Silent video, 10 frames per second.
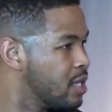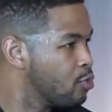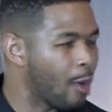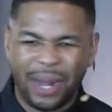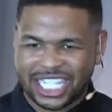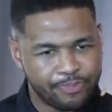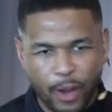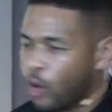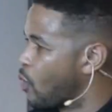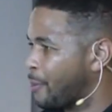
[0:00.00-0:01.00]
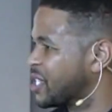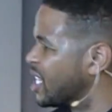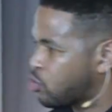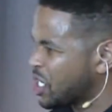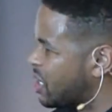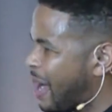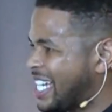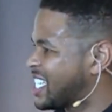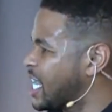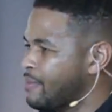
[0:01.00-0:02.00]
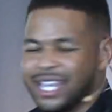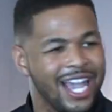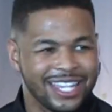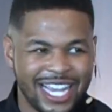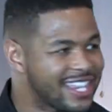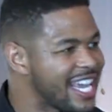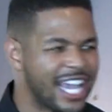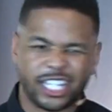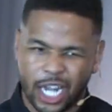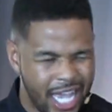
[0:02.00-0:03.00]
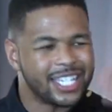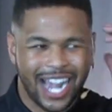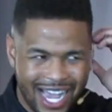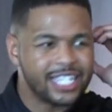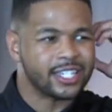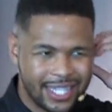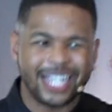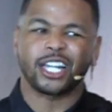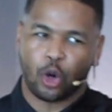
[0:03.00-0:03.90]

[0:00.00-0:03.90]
What my spirit represents when somebody see me, they think that's a